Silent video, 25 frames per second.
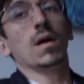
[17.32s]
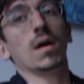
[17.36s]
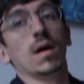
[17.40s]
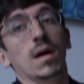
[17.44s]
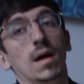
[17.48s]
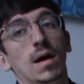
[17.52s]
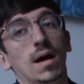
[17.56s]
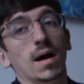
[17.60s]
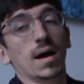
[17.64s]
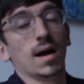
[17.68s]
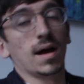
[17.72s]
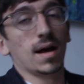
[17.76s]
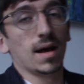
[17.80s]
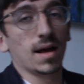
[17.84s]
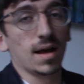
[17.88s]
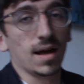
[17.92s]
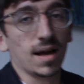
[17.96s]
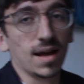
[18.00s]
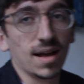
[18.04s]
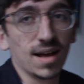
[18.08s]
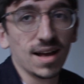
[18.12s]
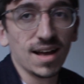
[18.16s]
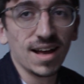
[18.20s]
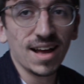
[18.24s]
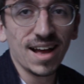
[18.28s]

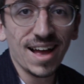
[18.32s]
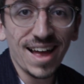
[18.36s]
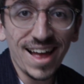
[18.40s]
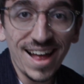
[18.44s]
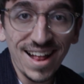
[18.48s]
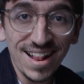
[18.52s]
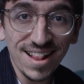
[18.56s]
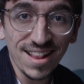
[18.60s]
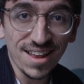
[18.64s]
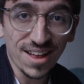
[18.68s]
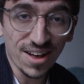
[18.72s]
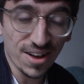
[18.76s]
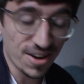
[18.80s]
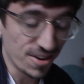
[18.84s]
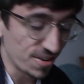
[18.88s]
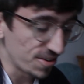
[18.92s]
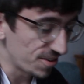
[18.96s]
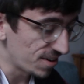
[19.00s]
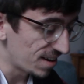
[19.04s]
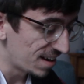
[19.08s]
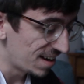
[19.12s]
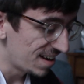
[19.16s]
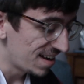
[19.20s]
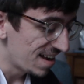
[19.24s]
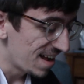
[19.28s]

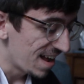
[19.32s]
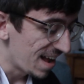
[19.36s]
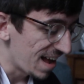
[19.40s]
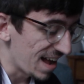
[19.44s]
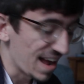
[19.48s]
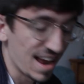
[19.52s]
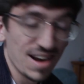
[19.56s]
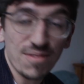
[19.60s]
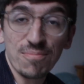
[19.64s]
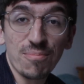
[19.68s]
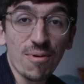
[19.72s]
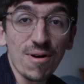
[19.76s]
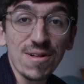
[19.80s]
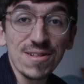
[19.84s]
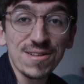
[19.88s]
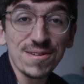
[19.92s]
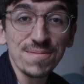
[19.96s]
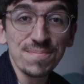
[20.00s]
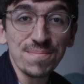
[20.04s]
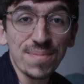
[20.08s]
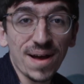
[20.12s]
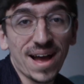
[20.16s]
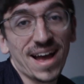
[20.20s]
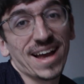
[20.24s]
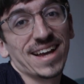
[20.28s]
Hello, and
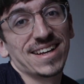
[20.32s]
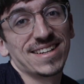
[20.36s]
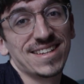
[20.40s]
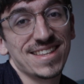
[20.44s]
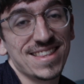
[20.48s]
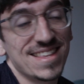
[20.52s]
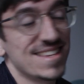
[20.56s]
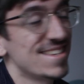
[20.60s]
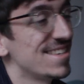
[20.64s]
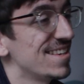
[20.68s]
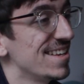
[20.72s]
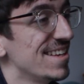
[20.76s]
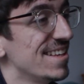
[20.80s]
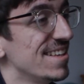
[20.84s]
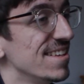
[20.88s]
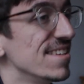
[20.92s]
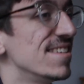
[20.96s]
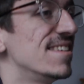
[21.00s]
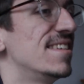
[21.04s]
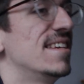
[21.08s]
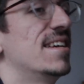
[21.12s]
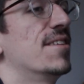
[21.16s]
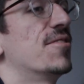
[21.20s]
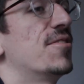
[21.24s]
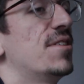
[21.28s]
welcome back to this little
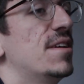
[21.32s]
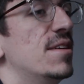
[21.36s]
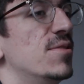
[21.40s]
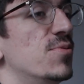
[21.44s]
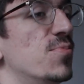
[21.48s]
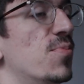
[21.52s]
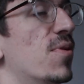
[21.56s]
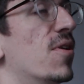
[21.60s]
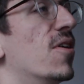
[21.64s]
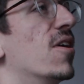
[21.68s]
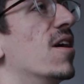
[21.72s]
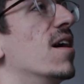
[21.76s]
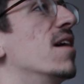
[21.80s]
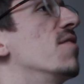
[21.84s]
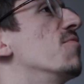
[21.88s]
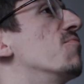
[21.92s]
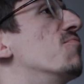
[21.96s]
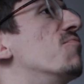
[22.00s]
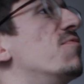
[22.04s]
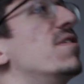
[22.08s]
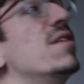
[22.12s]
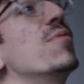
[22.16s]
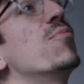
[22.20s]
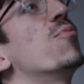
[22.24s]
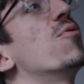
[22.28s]
series where I
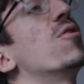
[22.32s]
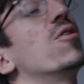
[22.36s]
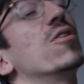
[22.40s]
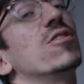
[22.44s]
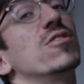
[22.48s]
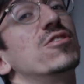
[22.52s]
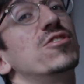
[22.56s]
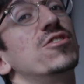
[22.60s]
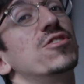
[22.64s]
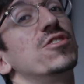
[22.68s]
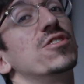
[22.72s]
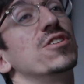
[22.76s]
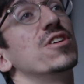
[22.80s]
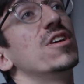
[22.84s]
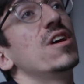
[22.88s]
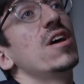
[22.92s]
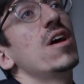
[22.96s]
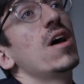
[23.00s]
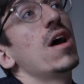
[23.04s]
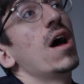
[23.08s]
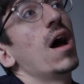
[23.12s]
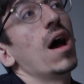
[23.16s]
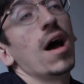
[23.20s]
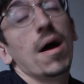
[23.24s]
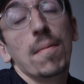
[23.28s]
rewatch
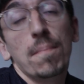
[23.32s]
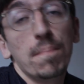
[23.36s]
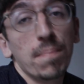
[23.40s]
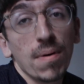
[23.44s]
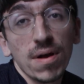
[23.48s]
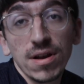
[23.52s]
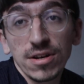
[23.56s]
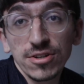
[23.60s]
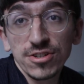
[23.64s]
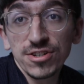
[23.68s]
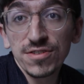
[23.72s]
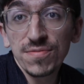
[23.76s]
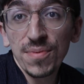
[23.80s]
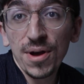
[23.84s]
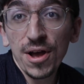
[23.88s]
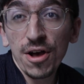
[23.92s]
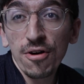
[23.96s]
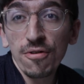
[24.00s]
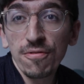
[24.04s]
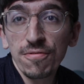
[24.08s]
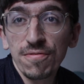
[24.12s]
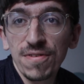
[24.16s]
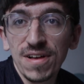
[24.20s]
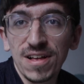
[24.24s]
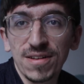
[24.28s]
a bunch of my
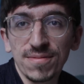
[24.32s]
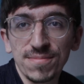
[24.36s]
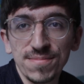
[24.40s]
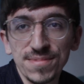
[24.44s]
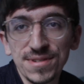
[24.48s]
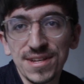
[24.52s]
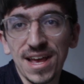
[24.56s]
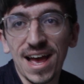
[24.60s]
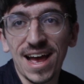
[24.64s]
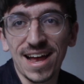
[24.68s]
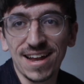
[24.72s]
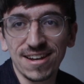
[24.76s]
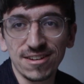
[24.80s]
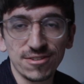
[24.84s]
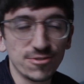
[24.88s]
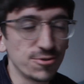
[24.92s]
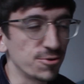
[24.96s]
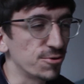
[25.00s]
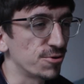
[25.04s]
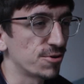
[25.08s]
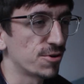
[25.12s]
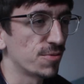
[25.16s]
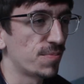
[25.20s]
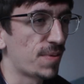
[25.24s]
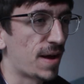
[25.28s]
old films and
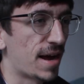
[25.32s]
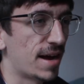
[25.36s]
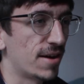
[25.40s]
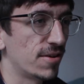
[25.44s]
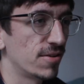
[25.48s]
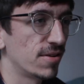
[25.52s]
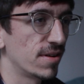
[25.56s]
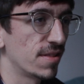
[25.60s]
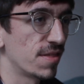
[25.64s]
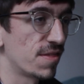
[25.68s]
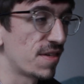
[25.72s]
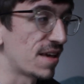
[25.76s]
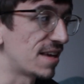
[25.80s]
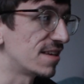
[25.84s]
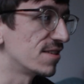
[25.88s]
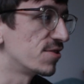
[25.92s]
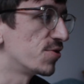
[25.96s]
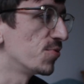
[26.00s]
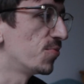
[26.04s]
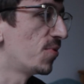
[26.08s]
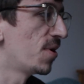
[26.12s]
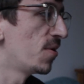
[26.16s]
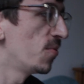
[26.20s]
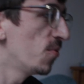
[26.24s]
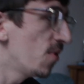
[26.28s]
talk about things
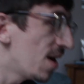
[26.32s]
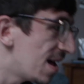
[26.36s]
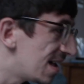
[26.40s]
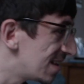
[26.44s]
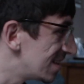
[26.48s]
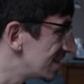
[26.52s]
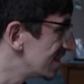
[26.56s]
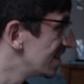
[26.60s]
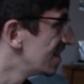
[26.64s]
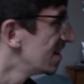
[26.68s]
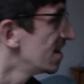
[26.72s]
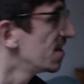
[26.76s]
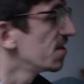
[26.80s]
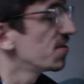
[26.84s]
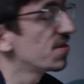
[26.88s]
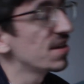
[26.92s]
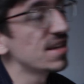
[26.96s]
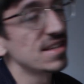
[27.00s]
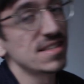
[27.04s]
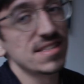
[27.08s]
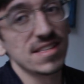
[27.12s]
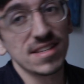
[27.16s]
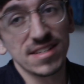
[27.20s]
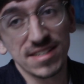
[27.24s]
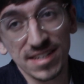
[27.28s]
that went well,
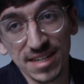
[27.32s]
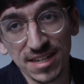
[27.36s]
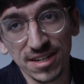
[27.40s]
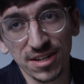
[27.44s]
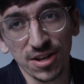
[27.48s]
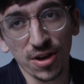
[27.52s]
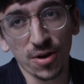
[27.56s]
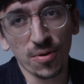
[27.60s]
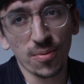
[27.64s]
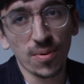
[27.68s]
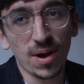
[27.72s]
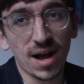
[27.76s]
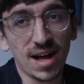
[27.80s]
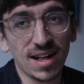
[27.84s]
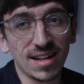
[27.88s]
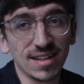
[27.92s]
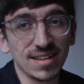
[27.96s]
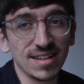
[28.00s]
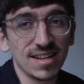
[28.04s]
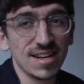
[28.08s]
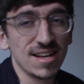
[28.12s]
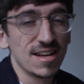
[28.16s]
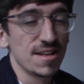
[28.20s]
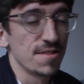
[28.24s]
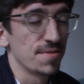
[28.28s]
things that didn't go
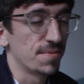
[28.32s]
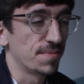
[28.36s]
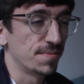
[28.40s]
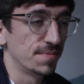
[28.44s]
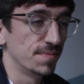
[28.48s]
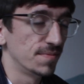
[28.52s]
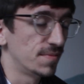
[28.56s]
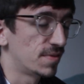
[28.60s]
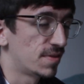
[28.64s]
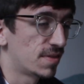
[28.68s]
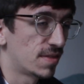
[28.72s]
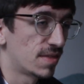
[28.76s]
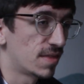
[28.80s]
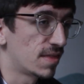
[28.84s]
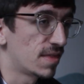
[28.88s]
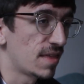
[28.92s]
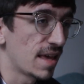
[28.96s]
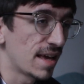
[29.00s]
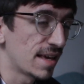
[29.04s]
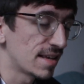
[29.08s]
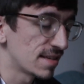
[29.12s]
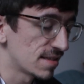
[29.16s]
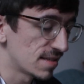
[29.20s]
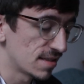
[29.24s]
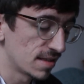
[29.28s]
well,
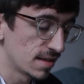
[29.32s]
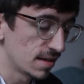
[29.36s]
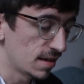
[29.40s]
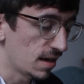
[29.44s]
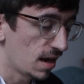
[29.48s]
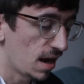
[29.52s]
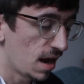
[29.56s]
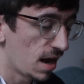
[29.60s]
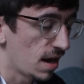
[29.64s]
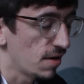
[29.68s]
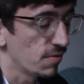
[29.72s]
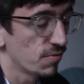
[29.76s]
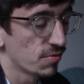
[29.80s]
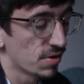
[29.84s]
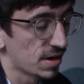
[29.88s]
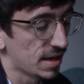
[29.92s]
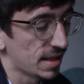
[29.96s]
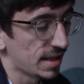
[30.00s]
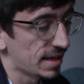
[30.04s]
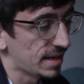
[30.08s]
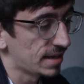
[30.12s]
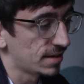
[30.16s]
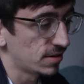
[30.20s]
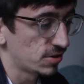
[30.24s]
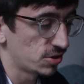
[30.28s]
things that I
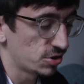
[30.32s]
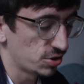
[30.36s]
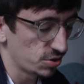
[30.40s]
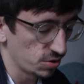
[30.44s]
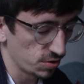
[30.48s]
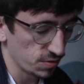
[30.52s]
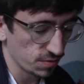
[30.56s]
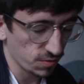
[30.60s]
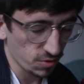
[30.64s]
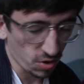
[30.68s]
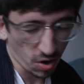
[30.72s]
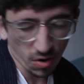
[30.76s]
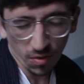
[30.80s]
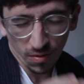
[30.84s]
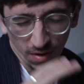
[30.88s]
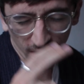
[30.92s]
really should have got